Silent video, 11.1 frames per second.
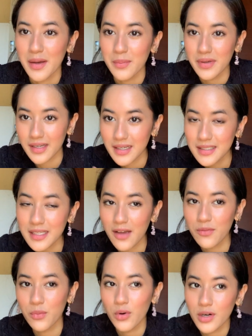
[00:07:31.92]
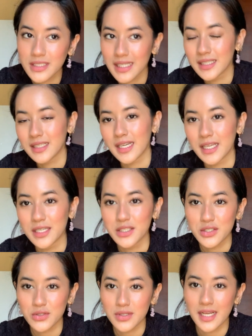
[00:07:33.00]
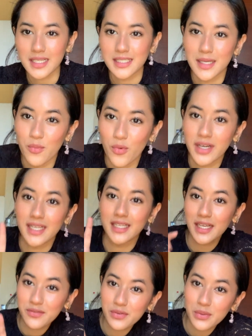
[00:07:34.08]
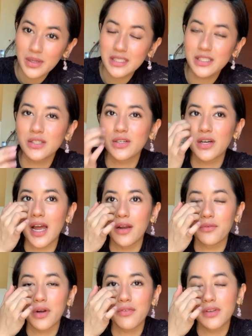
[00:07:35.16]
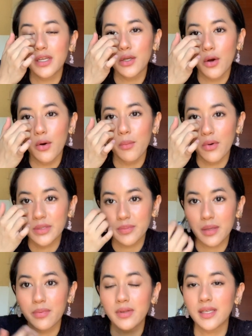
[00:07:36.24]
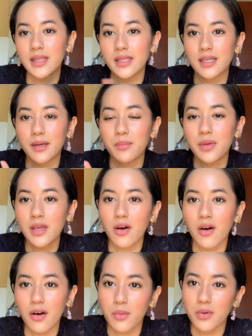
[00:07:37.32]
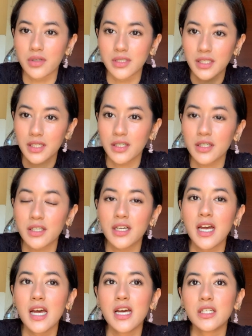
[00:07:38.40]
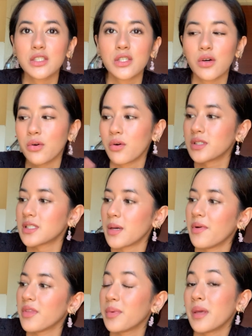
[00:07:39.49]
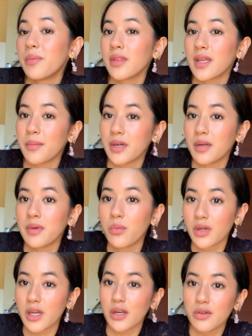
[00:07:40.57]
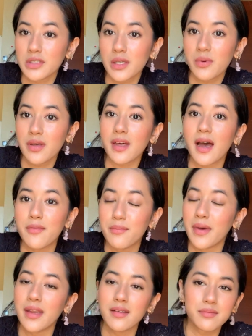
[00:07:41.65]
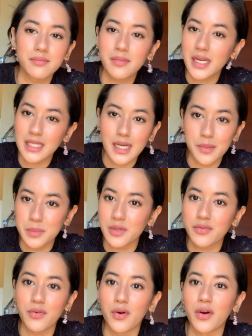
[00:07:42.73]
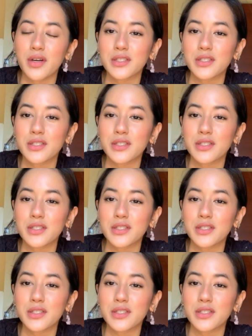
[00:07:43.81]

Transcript: Because I've worked in the industry as somewhat an influencer, I roughly know most people in the PR world here. So some of the people that I'm going to be working closely with, I've met many times before.